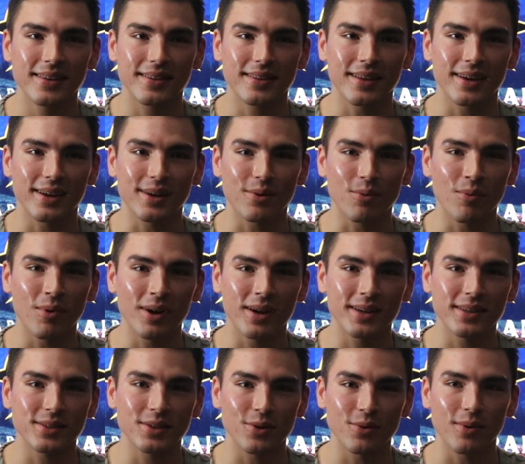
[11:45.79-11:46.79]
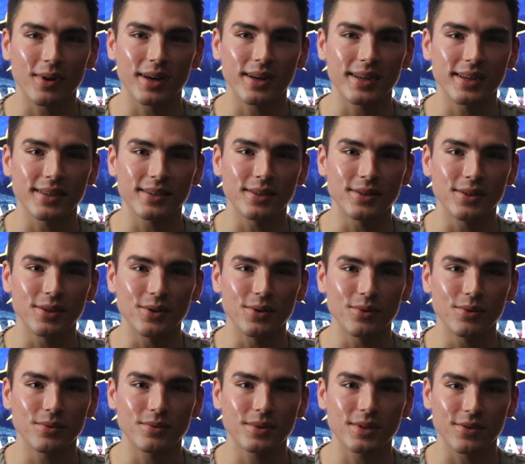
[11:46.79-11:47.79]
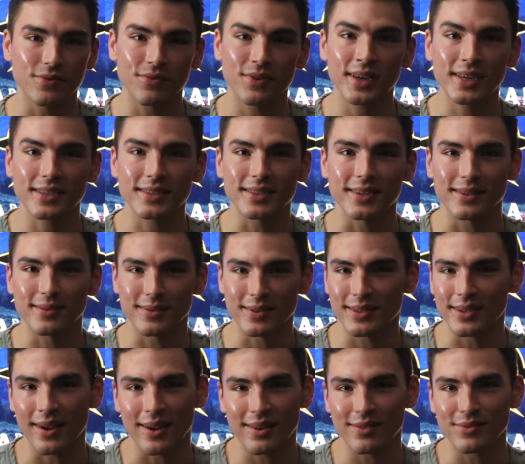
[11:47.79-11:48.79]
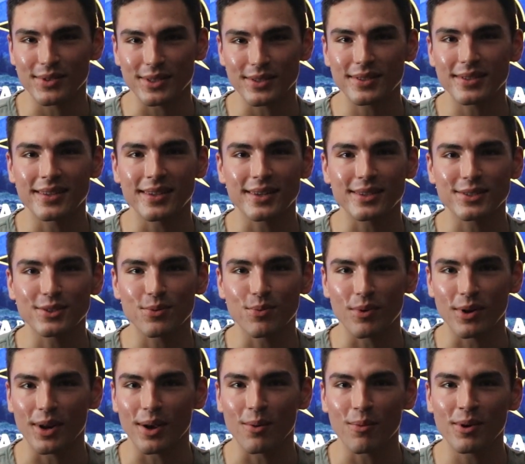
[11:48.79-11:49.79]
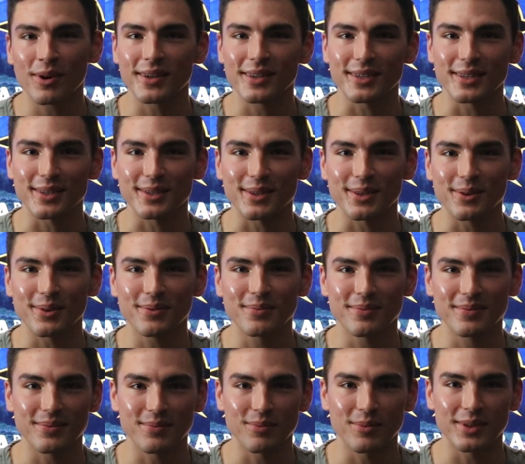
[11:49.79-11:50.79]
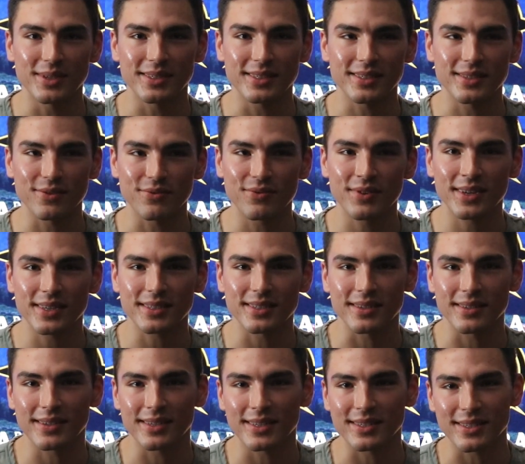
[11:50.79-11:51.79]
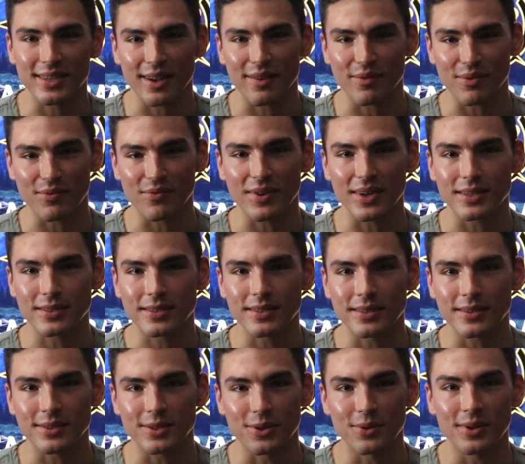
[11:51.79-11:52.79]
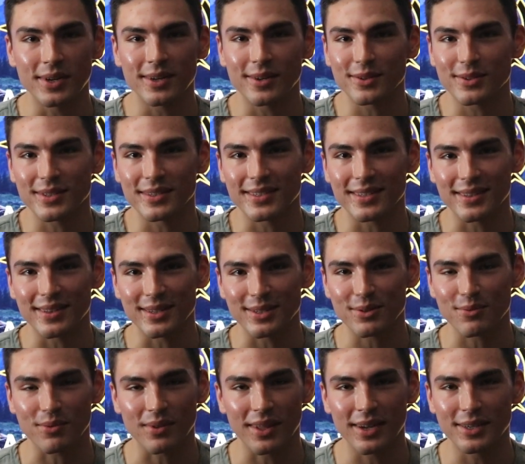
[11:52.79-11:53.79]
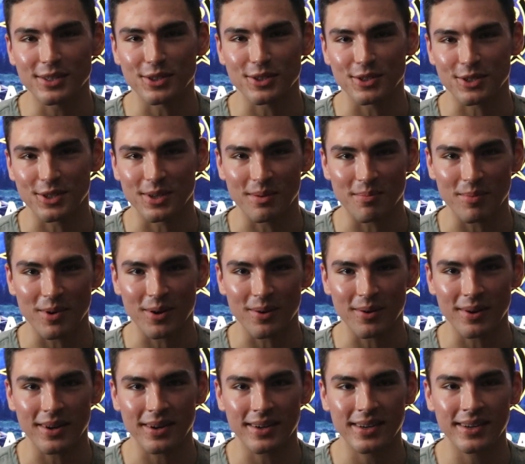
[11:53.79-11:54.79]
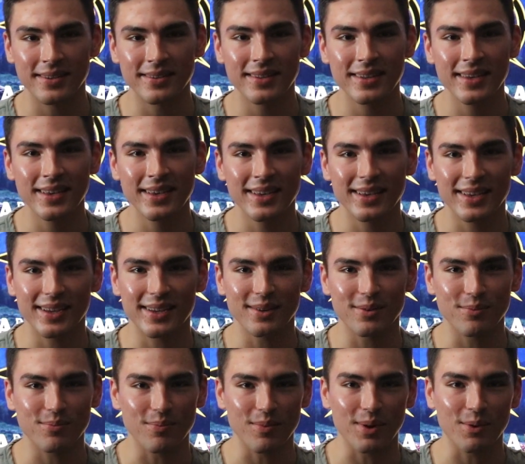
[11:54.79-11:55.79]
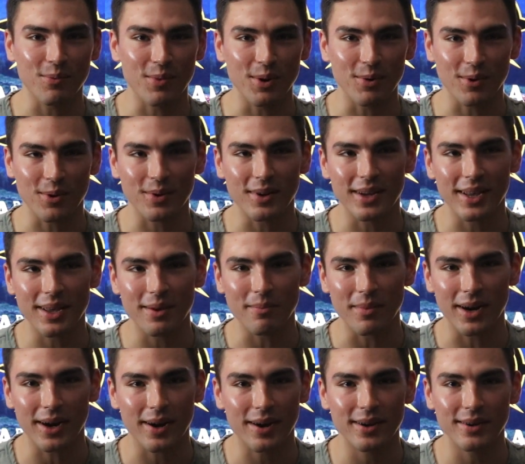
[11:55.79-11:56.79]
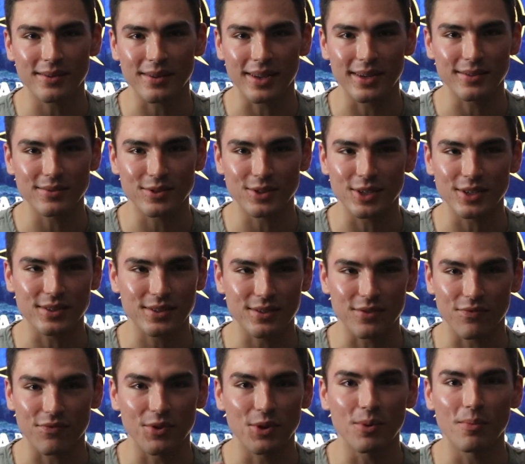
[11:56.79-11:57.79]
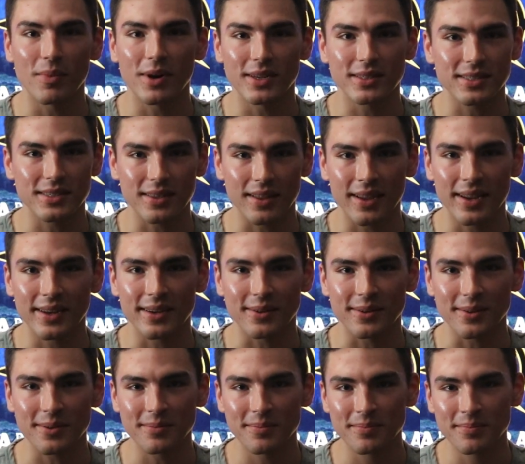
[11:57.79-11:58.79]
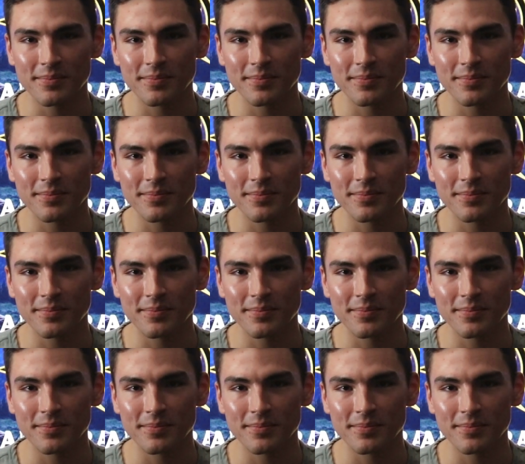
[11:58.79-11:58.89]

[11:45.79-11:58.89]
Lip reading: Like, what do I need to do to fix it? Obviously, that's what I wanted to do, was to fix it, because I've invested 2 years into this relationship already, and we were going to get married like just a few months later.